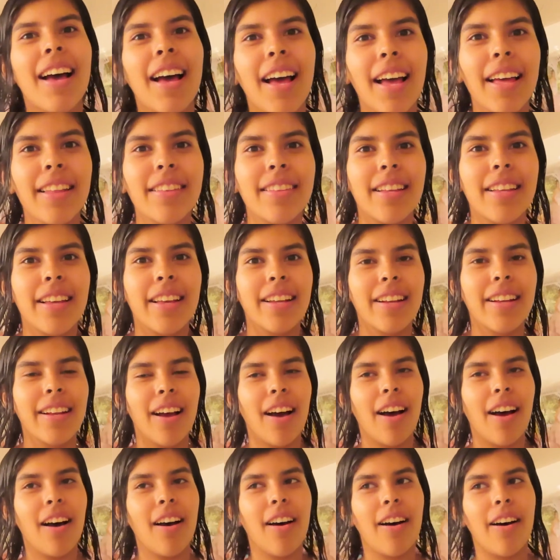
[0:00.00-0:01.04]
And
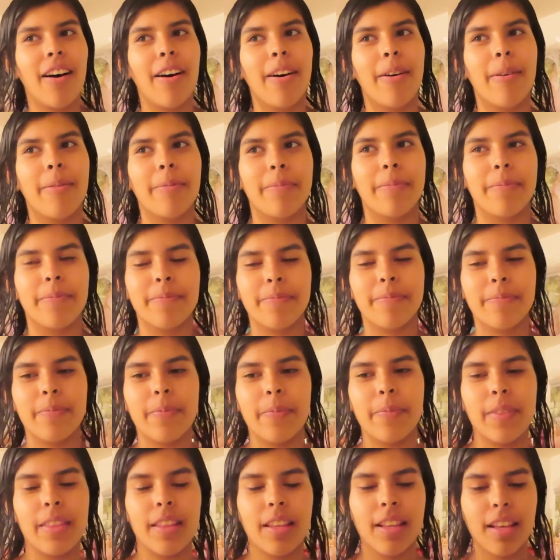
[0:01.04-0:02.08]
then,
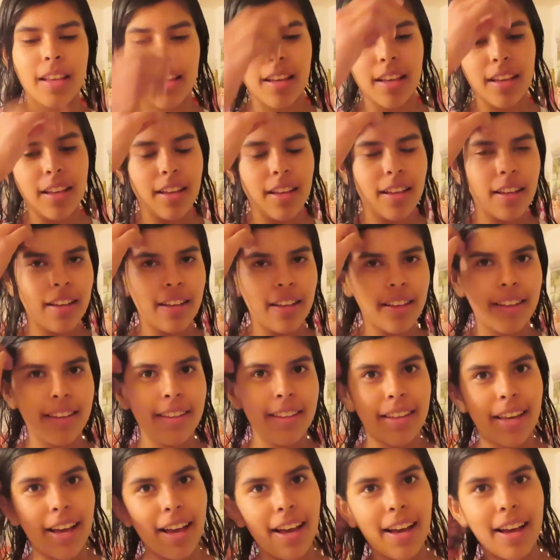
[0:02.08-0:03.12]

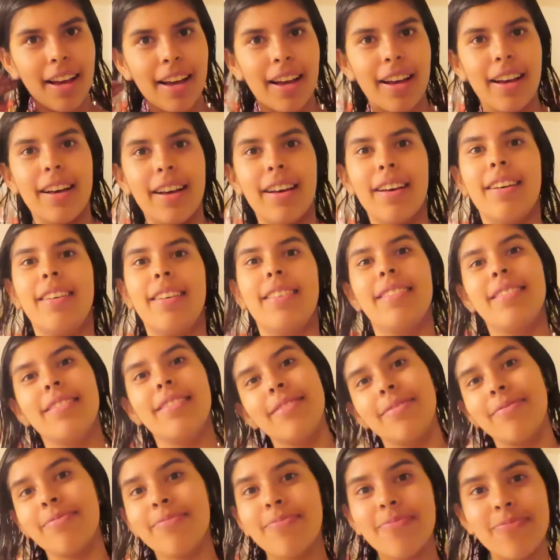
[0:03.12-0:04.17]
yeah.
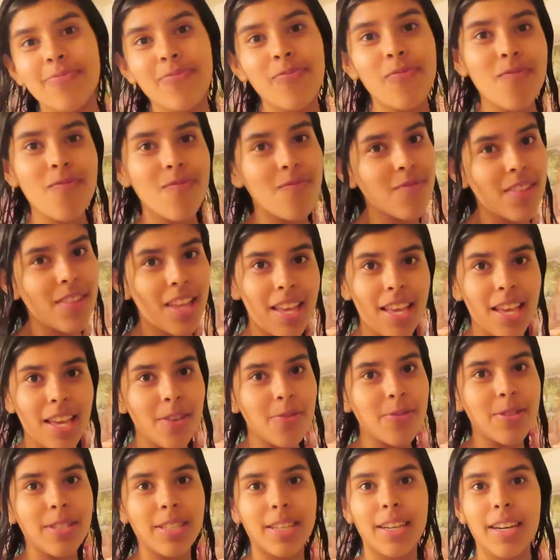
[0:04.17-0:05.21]
It
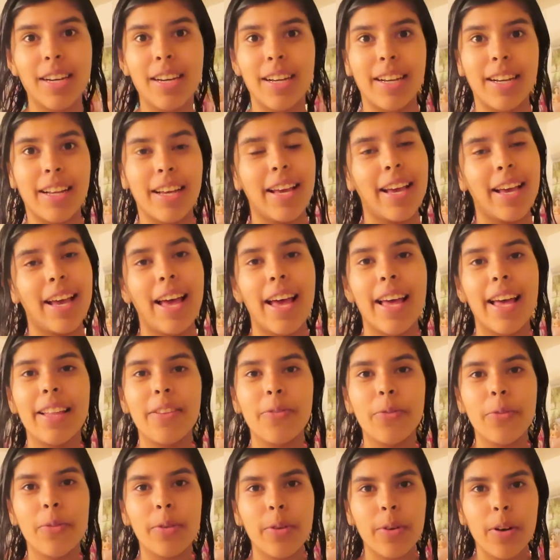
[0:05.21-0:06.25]
was good.
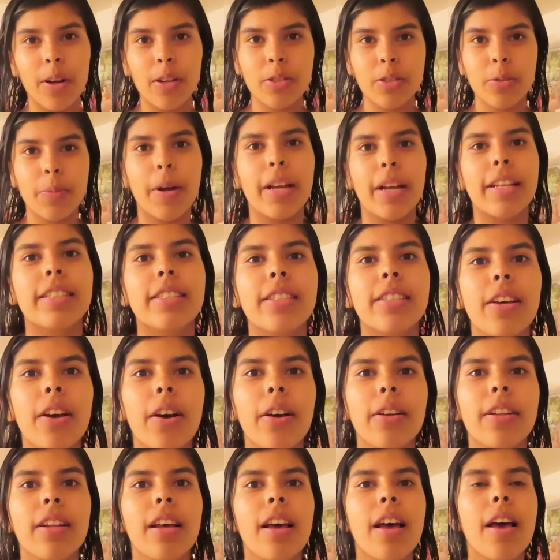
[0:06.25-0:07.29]
And we were also practicing
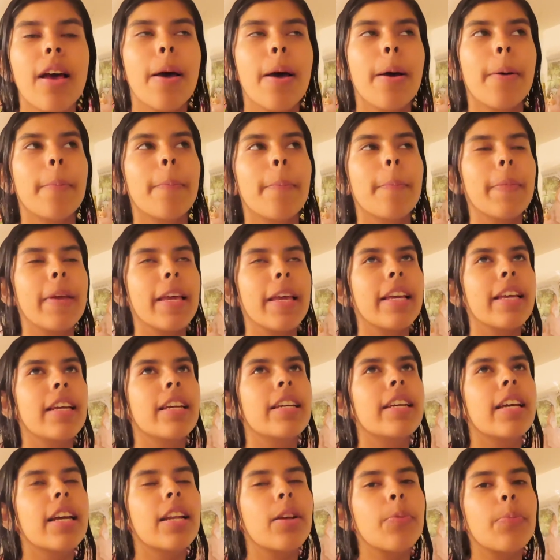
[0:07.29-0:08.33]
on
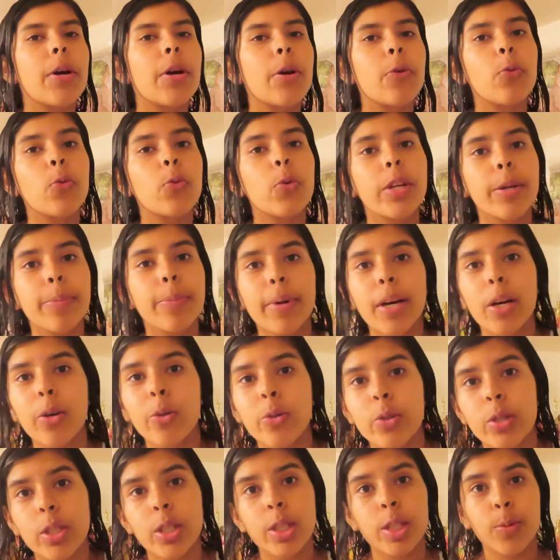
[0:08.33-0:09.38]
me getting my
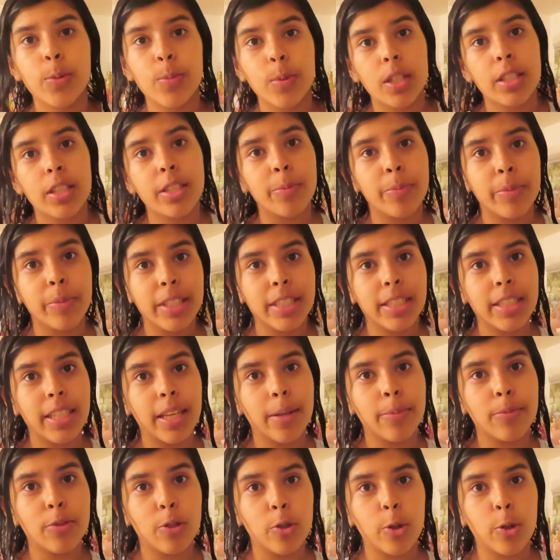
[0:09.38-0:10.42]
rebounds because sometimes I miss
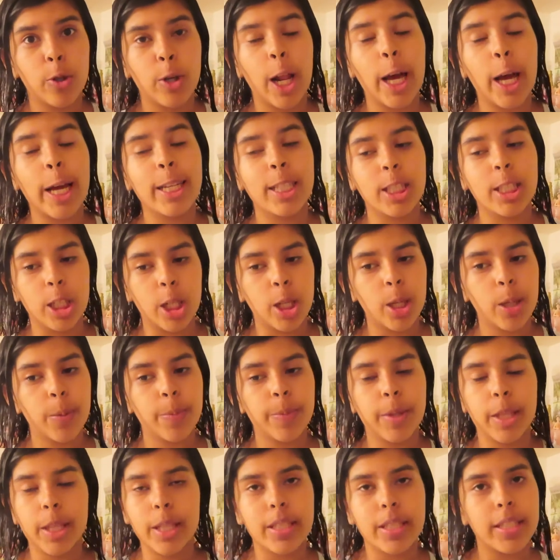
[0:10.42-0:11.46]
them. So they're like,
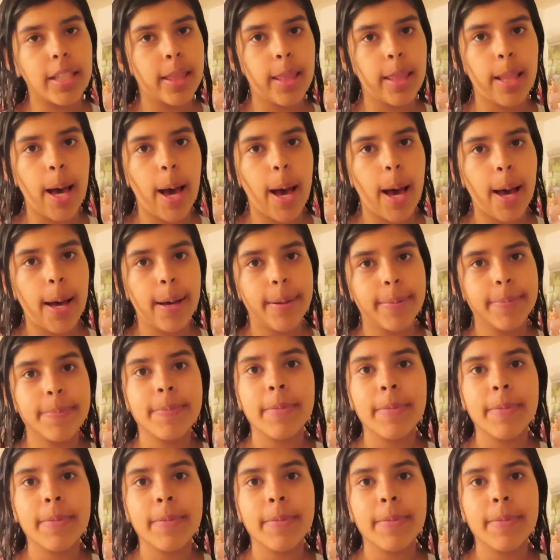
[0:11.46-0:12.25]
jump, this and that.